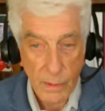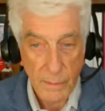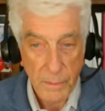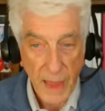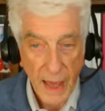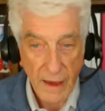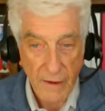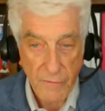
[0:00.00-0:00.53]

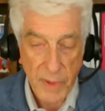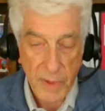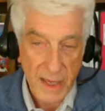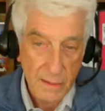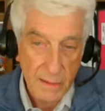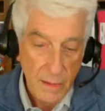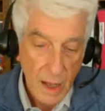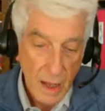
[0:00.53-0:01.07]
have
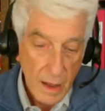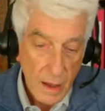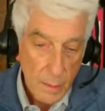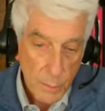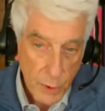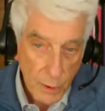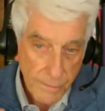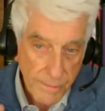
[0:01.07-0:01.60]
been
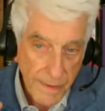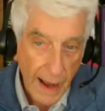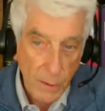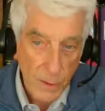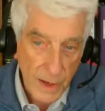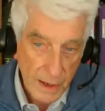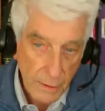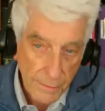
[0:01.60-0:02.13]

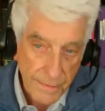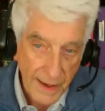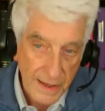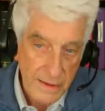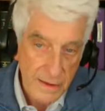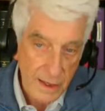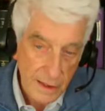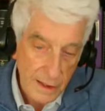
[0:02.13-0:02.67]
profoundly
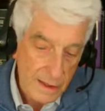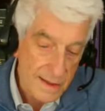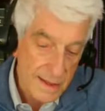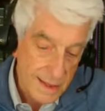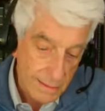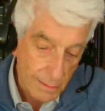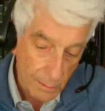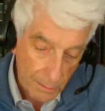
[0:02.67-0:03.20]
affected and
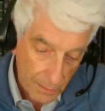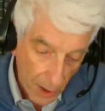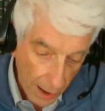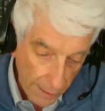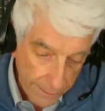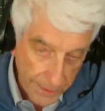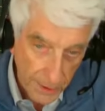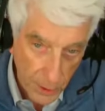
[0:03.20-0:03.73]

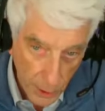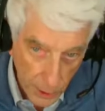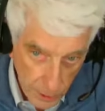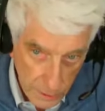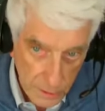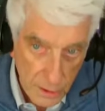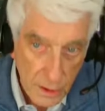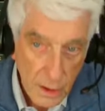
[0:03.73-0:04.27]
often
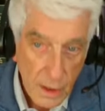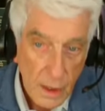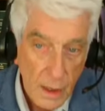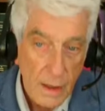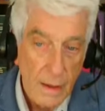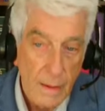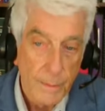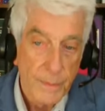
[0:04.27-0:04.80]
hurt
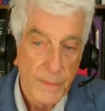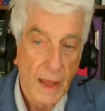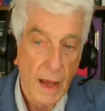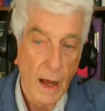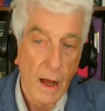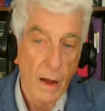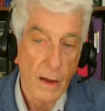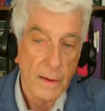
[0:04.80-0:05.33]

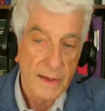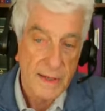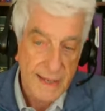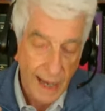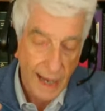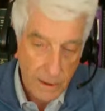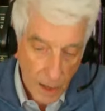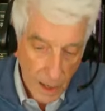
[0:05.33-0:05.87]

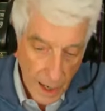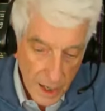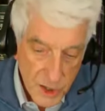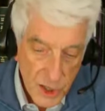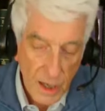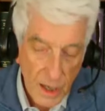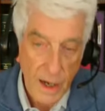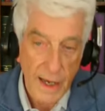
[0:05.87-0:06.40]

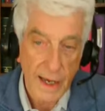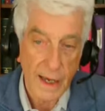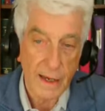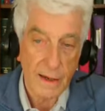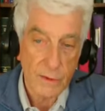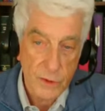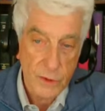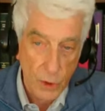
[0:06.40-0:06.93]

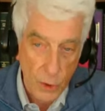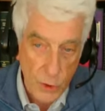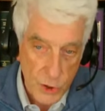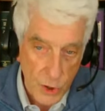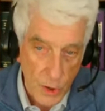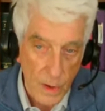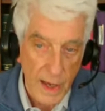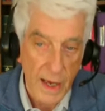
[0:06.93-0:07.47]
psychologically,
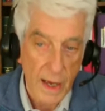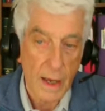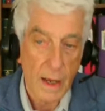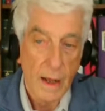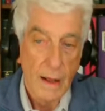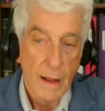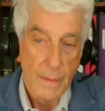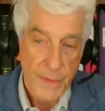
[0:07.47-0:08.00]
socially,
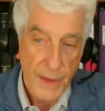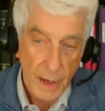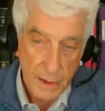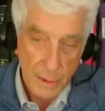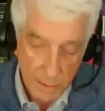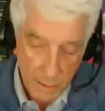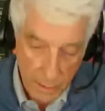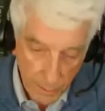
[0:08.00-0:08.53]

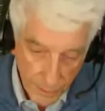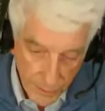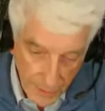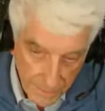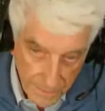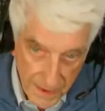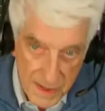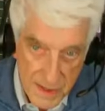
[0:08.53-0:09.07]
and
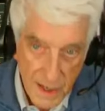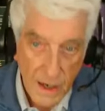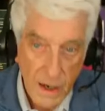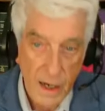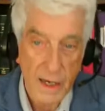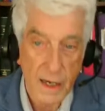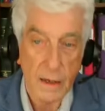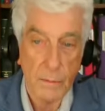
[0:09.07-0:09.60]

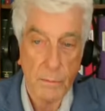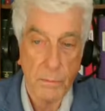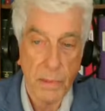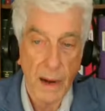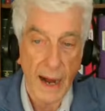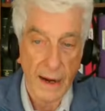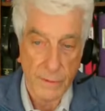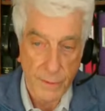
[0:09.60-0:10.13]
physically
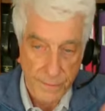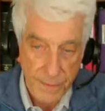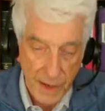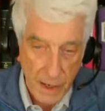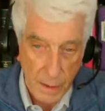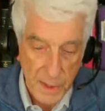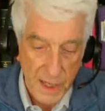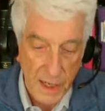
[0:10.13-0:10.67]
by the
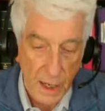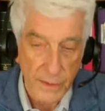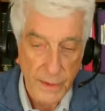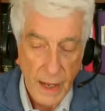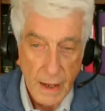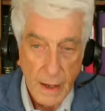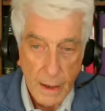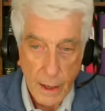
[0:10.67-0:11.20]
phenomenon.
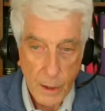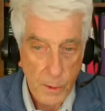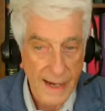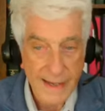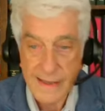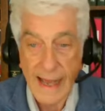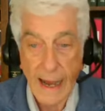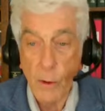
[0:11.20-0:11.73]
And
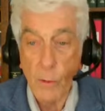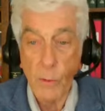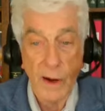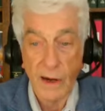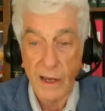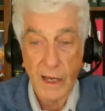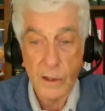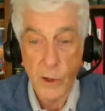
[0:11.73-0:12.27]
right now
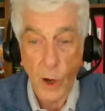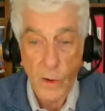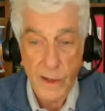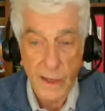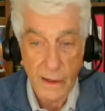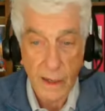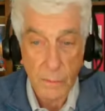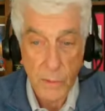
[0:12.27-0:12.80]
we're
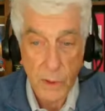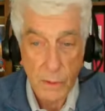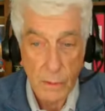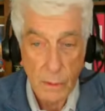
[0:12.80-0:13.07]
ignoring them.